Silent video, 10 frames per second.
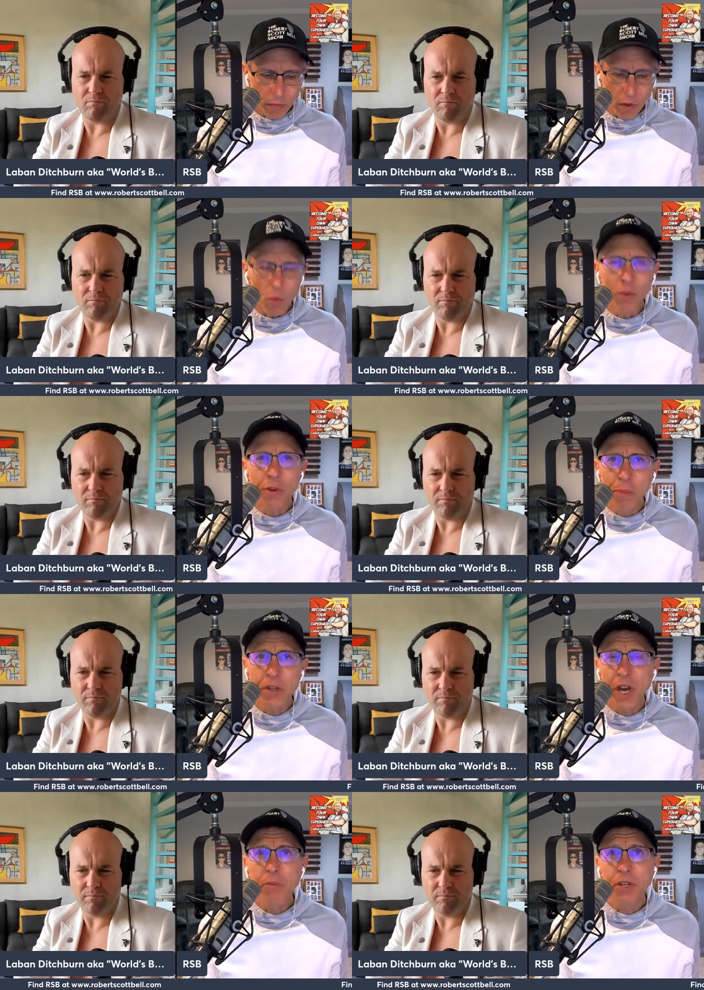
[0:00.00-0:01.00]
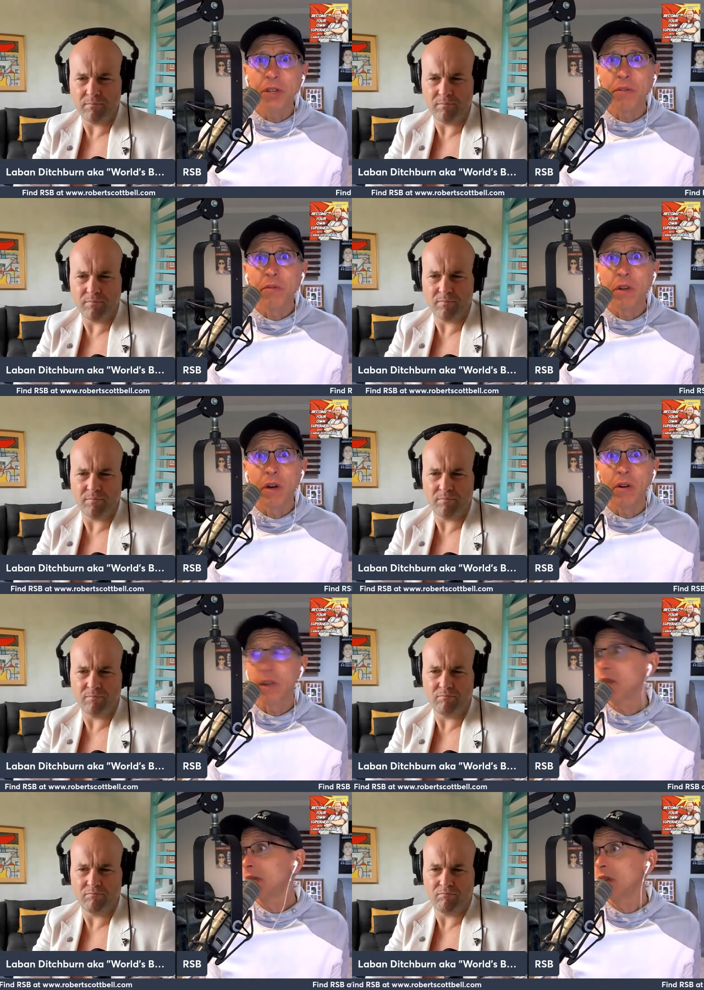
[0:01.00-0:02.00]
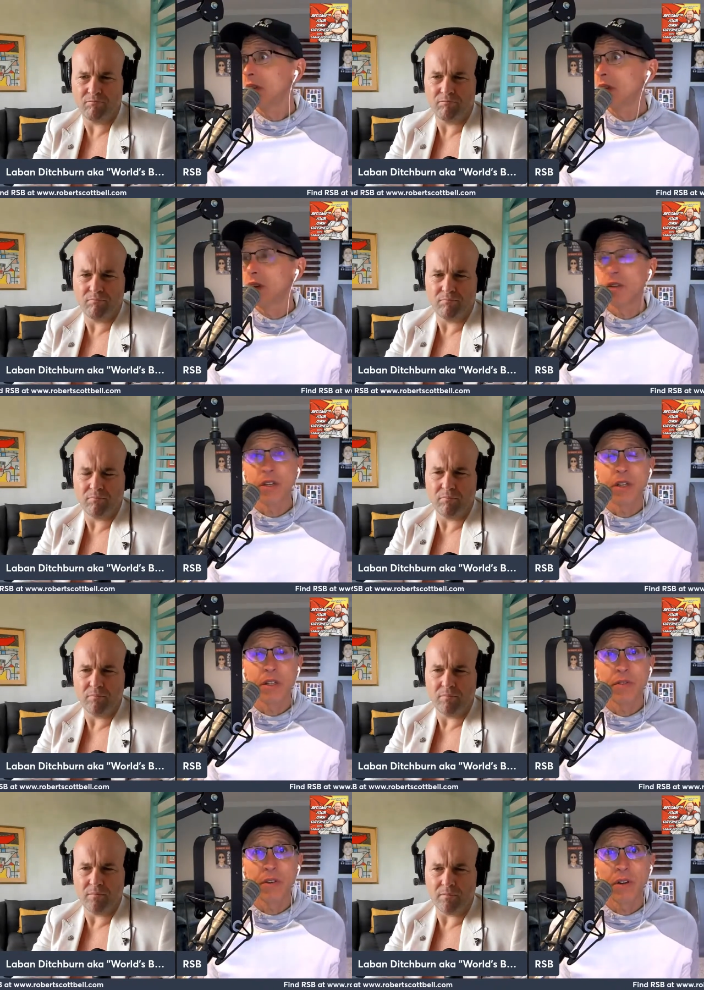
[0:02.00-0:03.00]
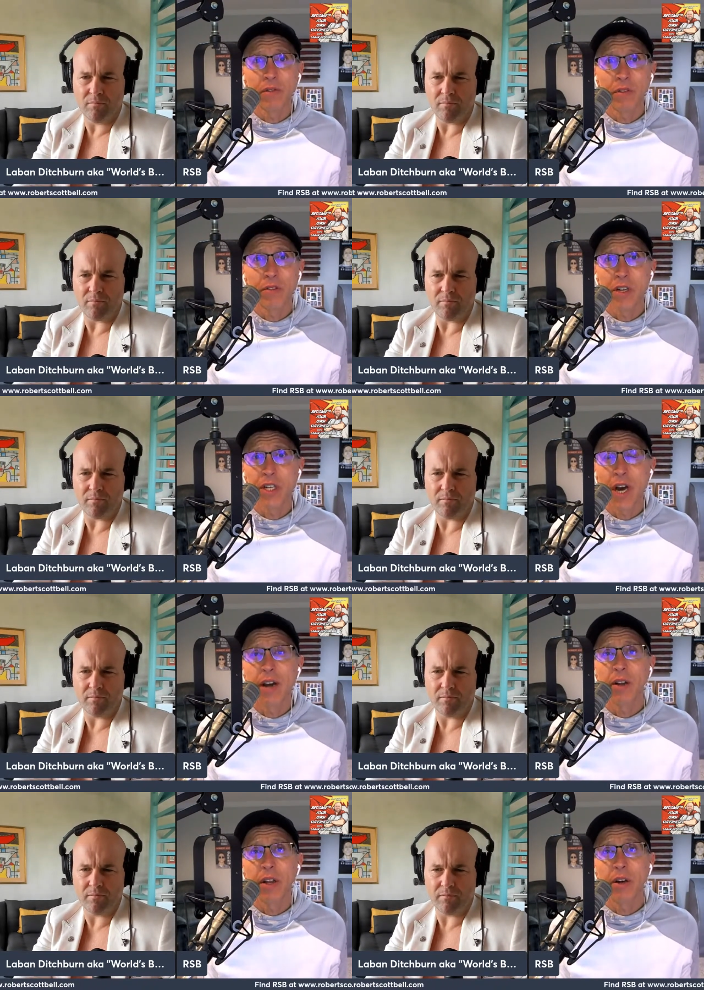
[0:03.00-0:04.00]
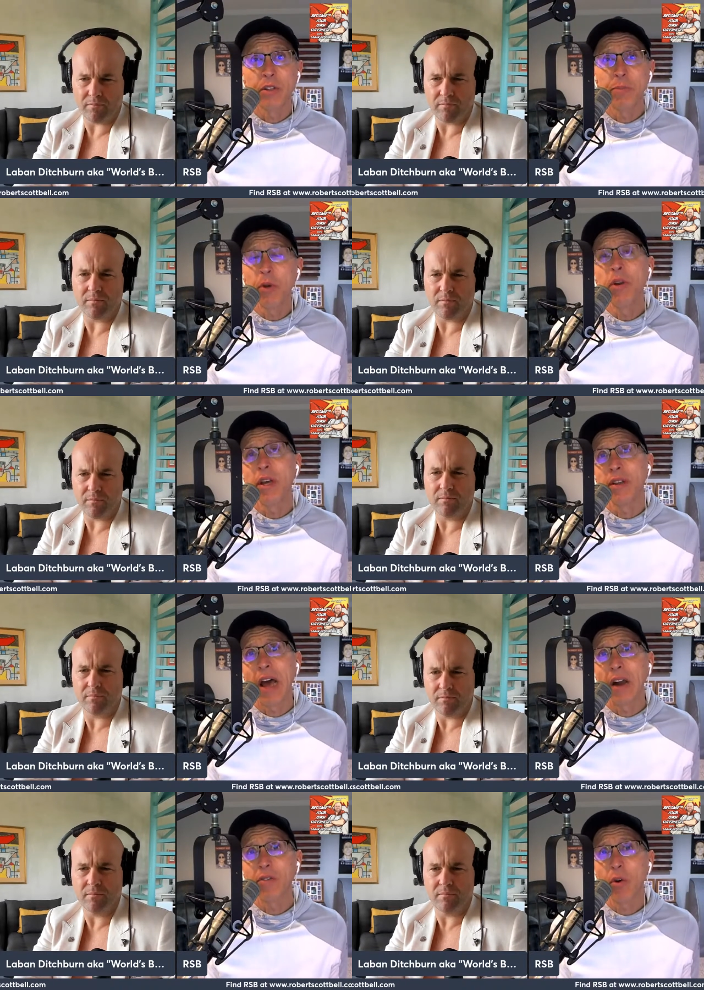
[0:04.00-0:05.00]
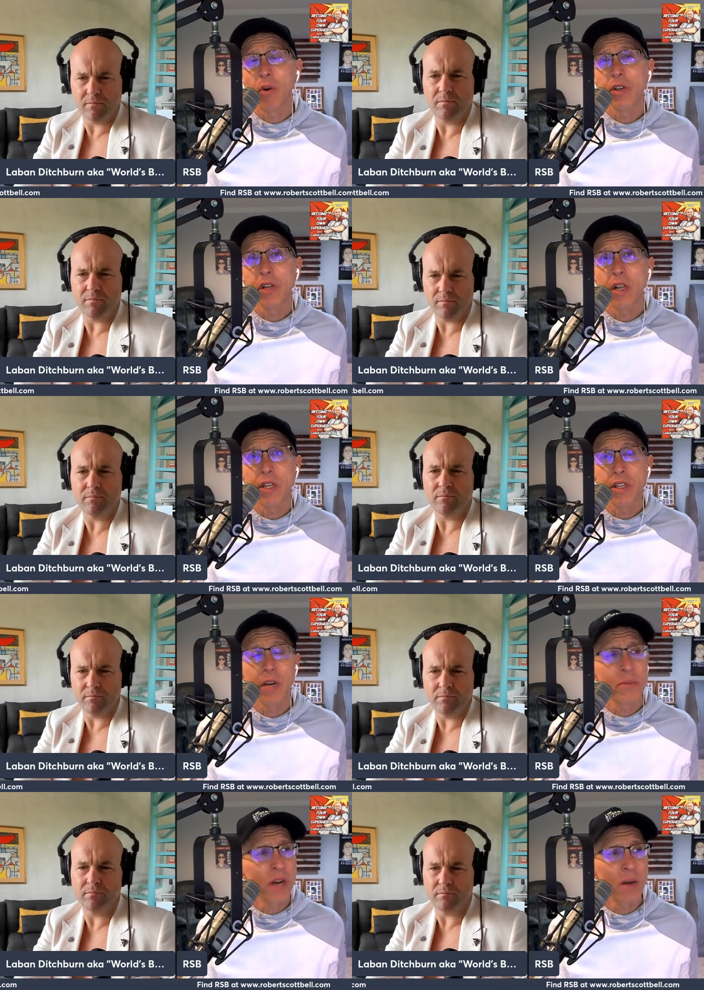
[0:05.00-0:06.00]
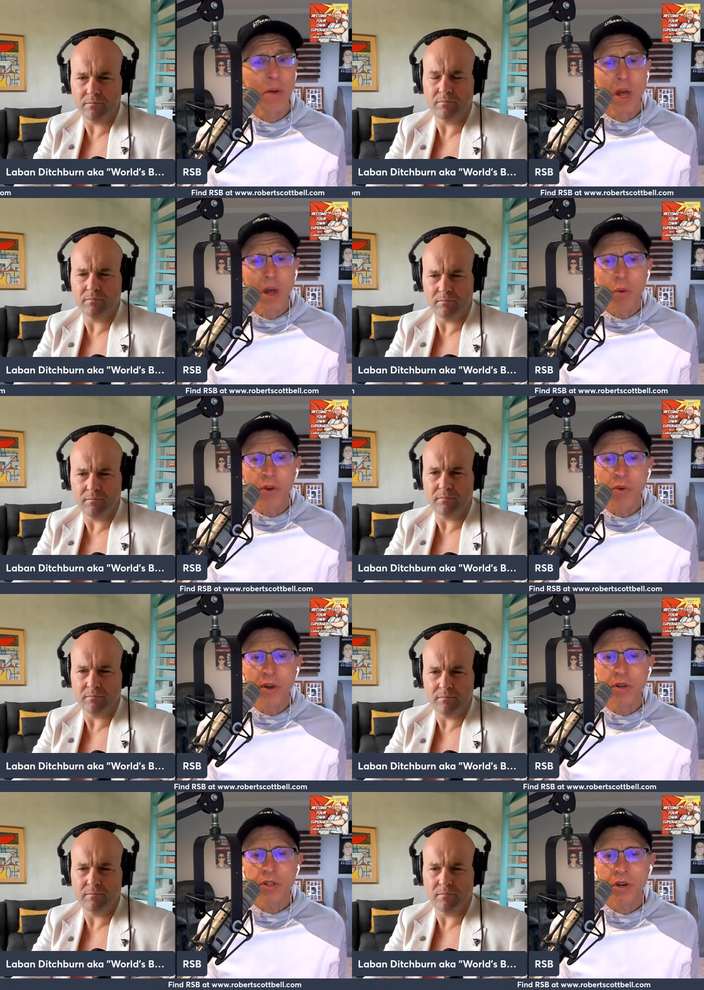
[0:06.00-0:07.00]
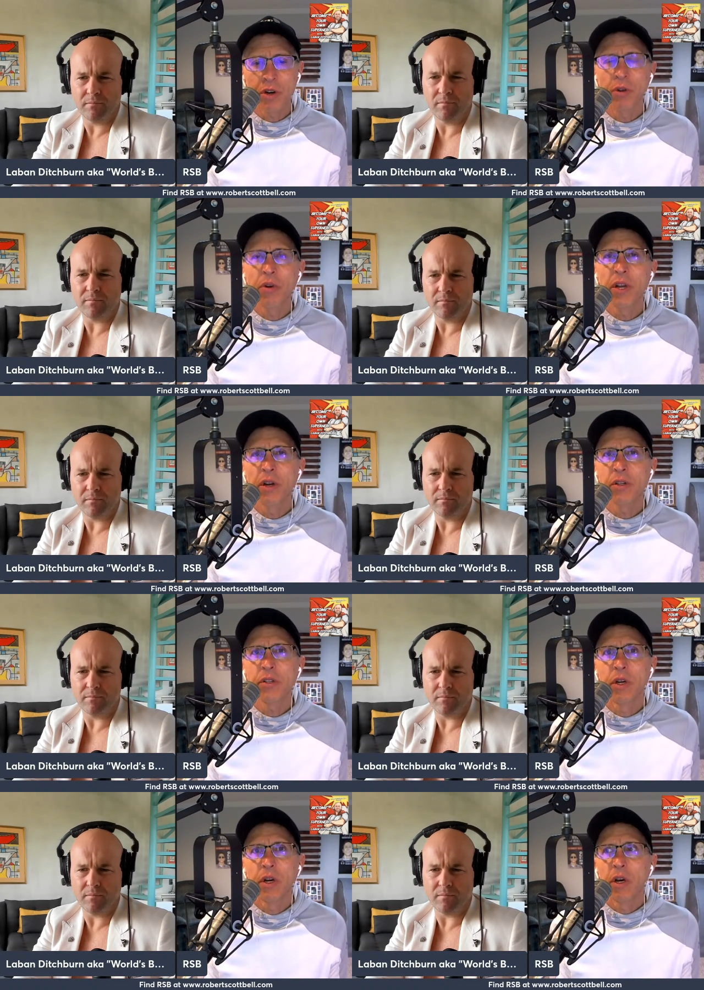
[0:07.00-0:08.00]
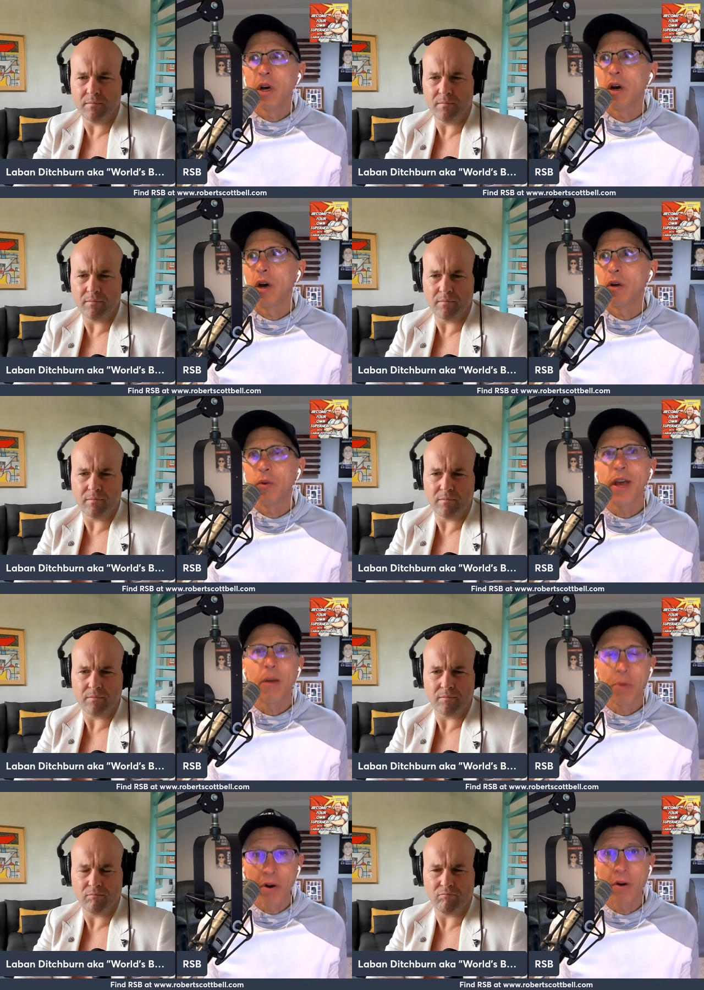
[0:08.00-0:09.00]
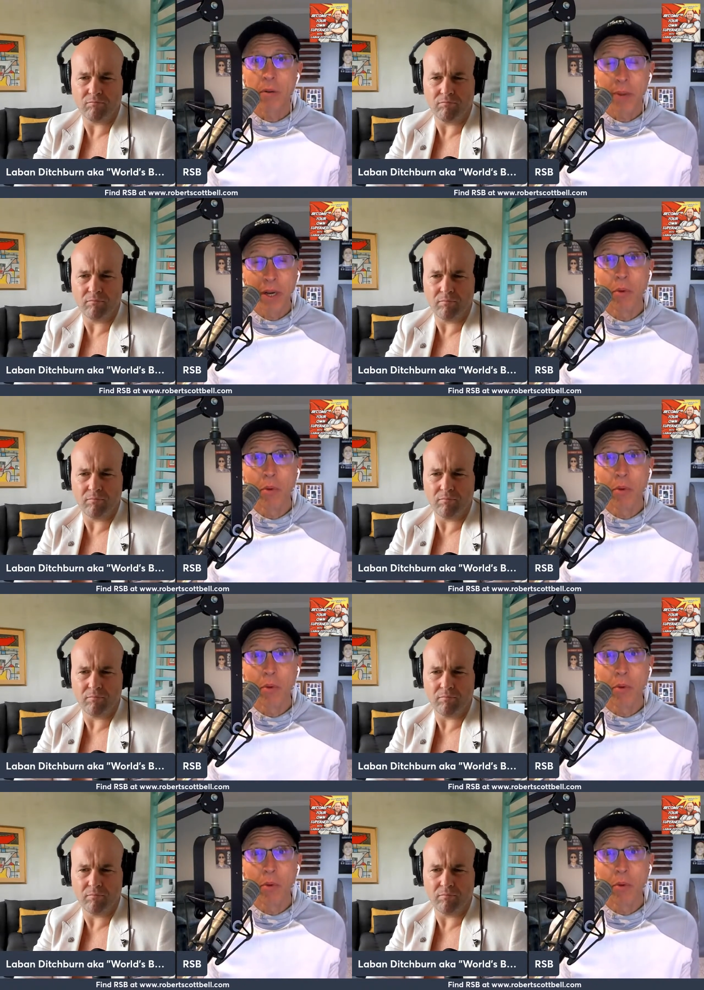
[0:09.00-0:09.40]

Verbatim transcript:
Speaker 1: with a perception, you know, like the, the innocence of, of, of a child. And there's beauty in that, of course. At the same time, when you enter certain arenas, uh, we got to put on our big